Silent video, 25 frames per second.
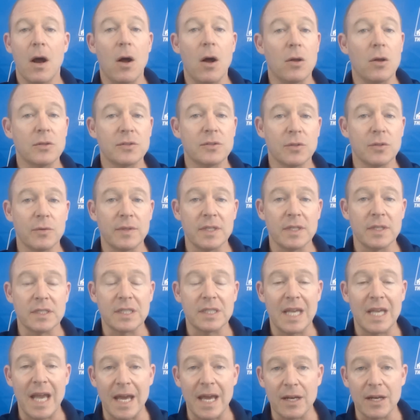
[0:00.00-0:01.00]
Also in
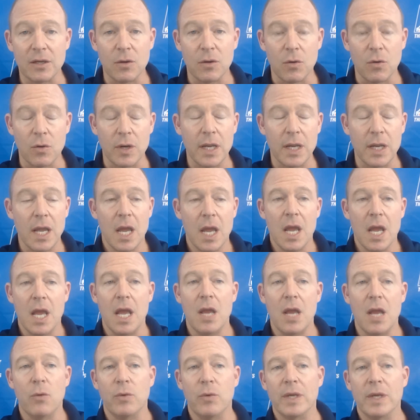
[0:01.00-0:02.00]
this category,
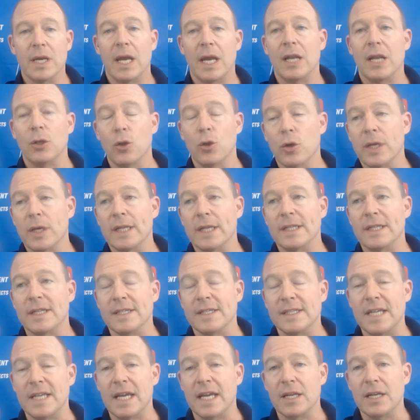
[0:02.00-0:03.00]
we got to look at the
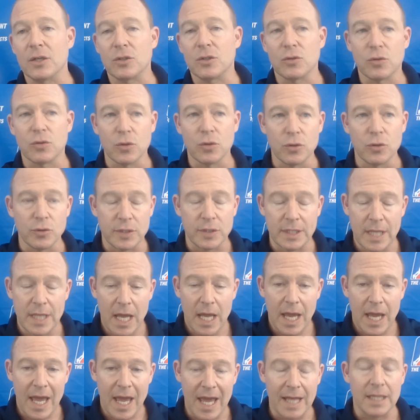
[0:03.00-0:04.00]
Santa Cruz
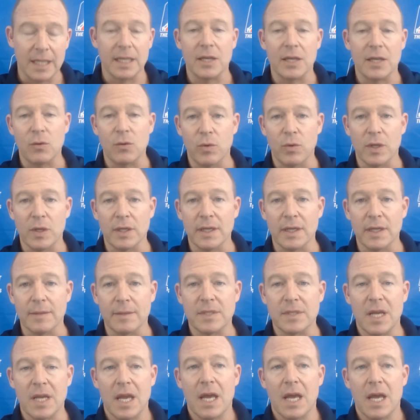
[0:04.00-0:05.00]
Elliot
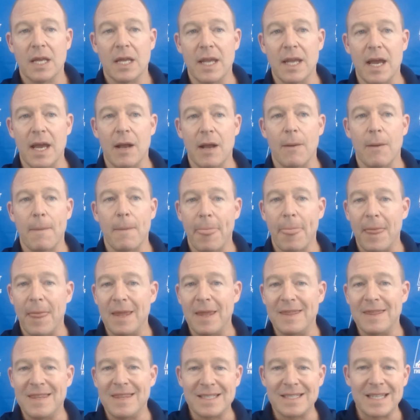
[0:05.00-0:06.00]
Williams. Now,
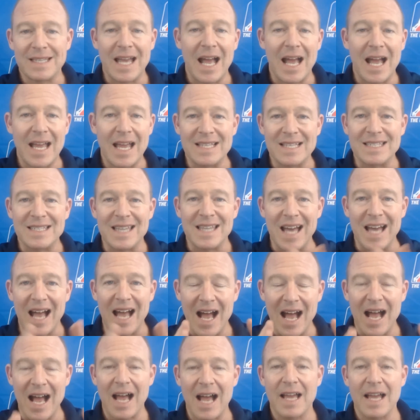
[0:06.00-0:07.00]
this guy is the
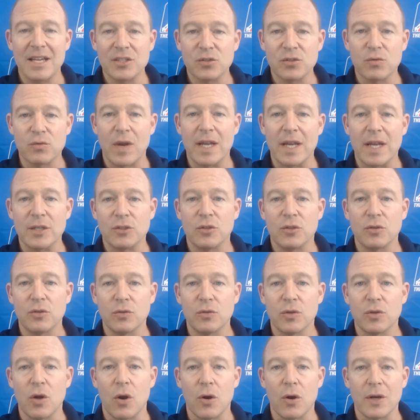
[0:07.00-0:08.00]
highest ranked
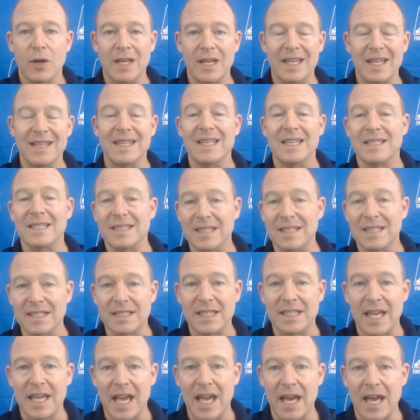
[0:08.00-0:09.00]
two guard in the
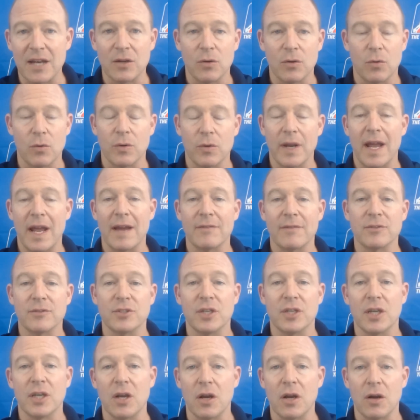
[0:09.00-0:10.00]
assist category,
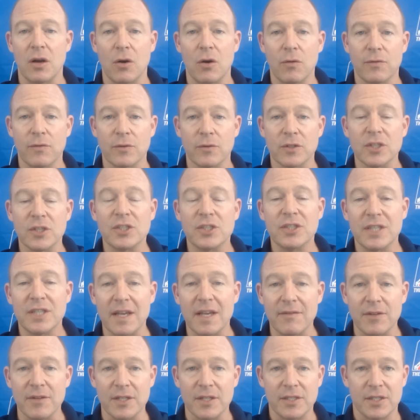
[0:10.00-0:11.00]
averaging over
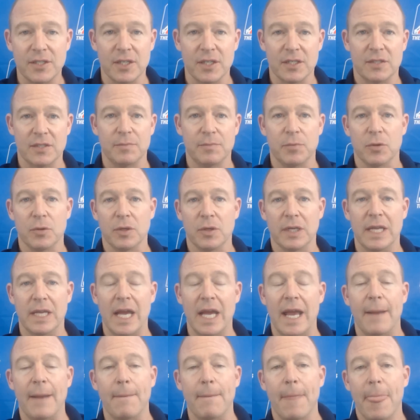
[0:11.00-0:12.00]
seven assists per
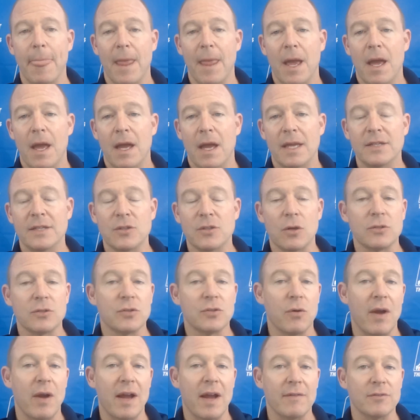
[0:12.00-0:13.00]
game. He's
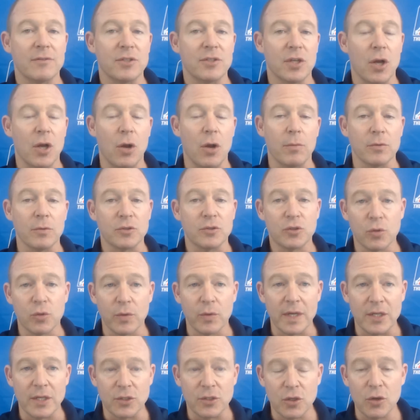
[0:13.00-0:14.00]
also averaging almost
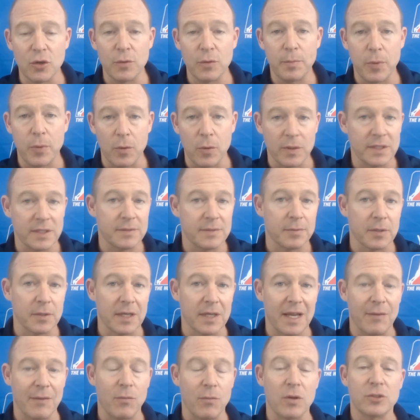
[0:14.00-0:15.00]
22 points per
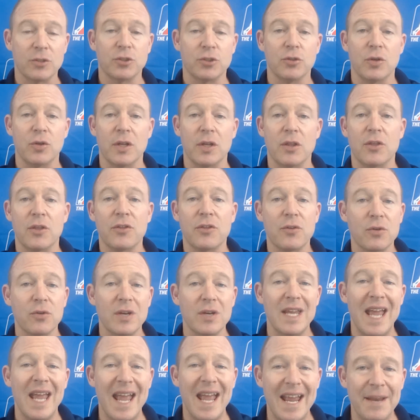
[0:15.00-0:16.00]
game while shooting
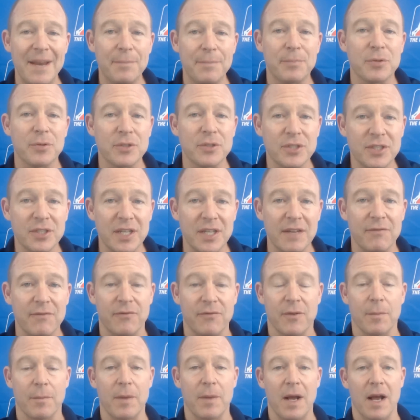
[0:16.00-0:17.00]

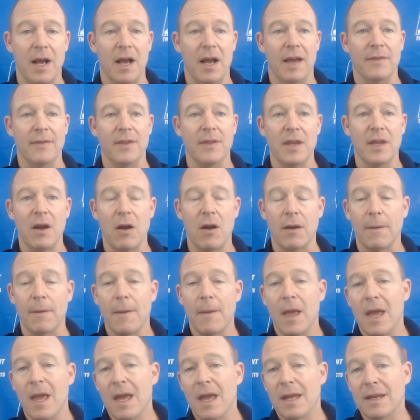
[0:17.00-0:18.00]
38% from behind the arc.
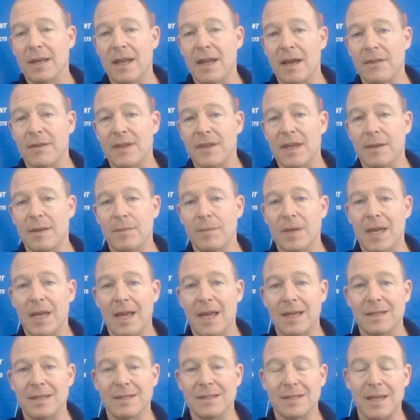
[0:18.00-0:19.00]
Now, the
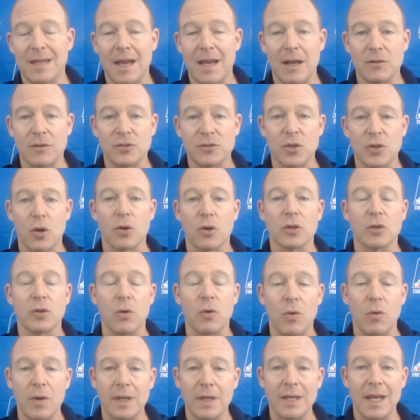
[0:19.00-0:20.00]
NBA scouts are
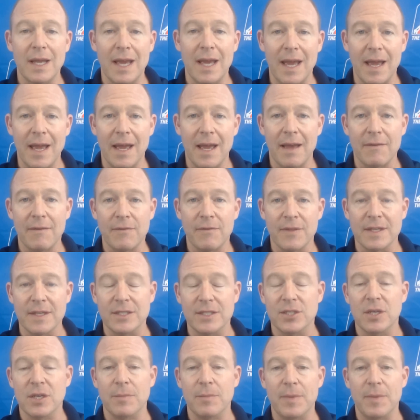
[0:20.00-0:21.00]
going to have the
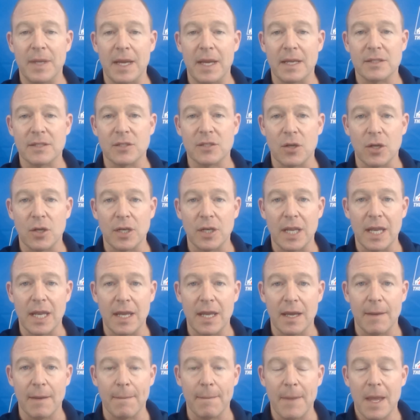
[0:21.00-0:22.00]
GPS on
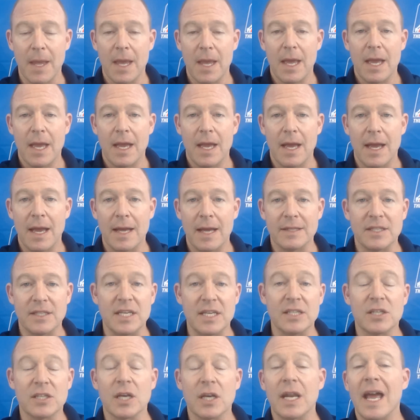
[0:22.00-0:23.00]
him as
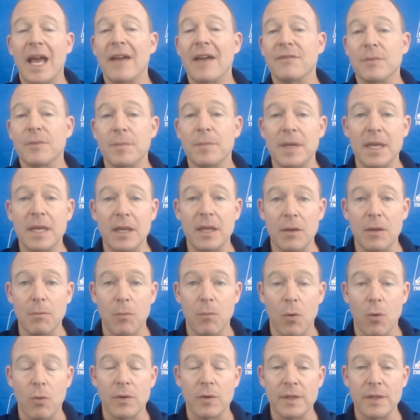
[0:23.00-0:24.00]
he's going to have to be
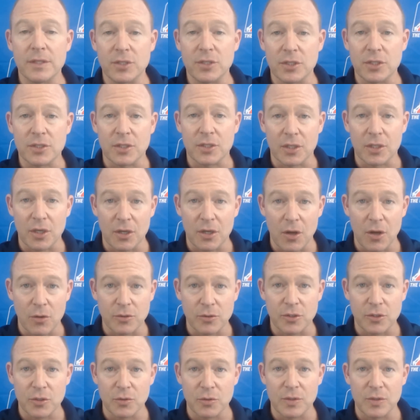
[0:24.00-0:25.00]
more than just a
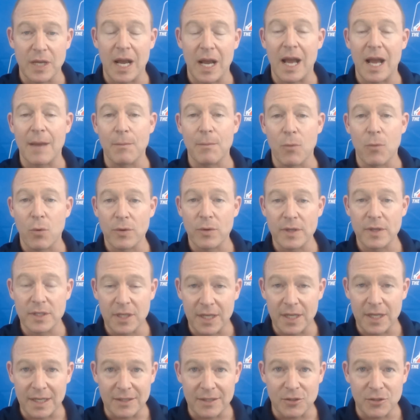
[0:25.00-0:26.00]
go-to guy, more
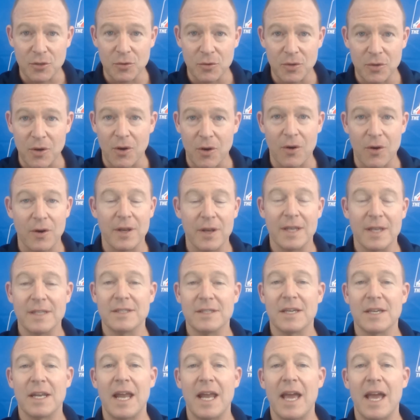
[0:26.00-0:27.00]
than a two-guard.
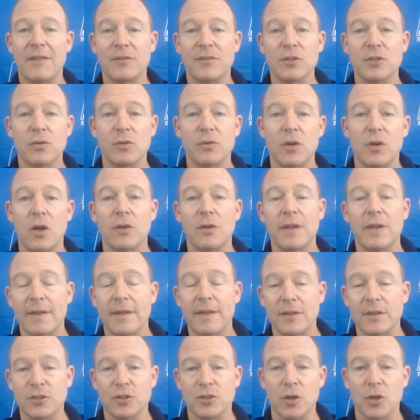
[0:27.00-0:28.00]
He's going to have to do it all
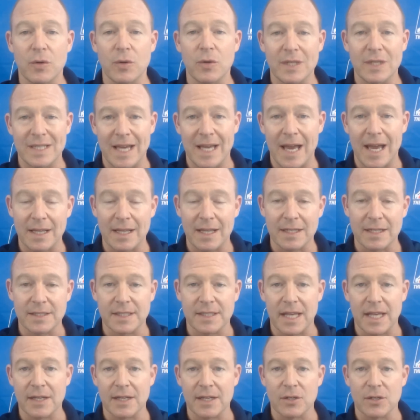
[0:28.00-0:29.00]
now that Joe
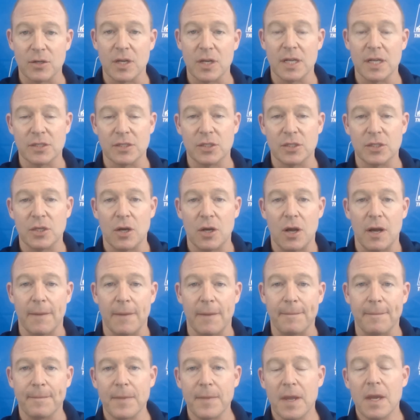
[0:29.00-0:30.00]
Alexander is
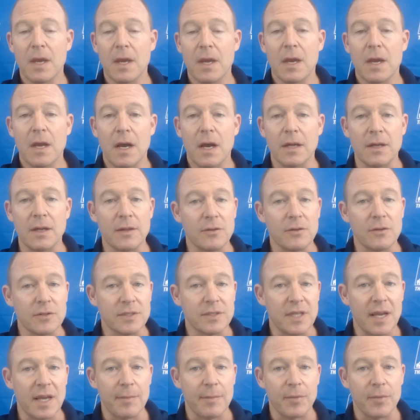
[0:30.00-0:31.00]
gone. Another
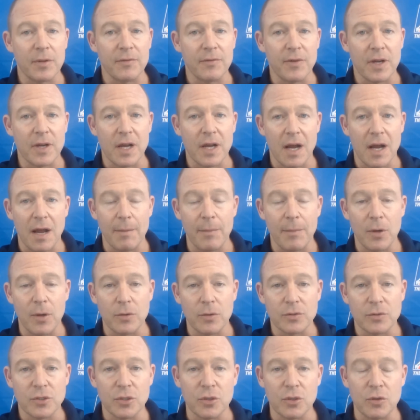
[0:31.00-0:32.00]
example of a
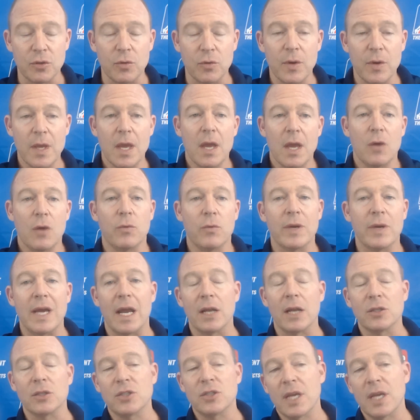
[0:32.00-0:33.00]
combo, too, we
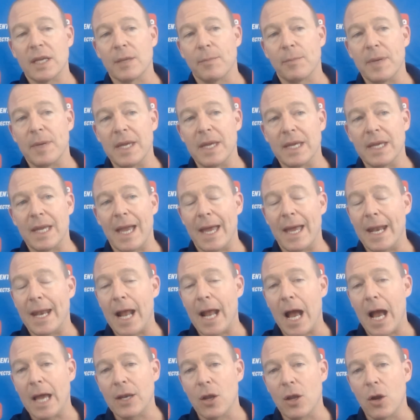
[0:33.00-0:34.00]
got to take a peek
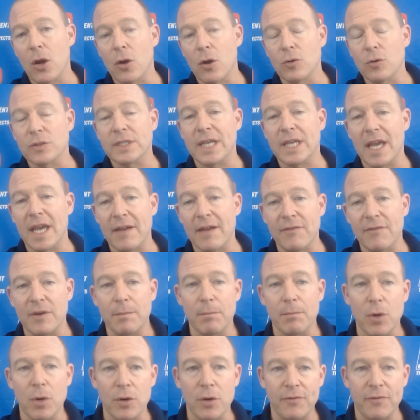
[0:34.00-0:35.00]
at Idaho's
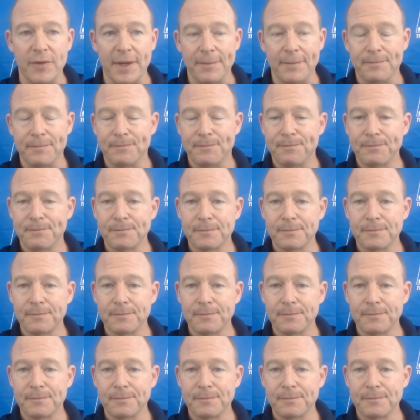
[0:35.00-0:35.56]
Kevin Murphy.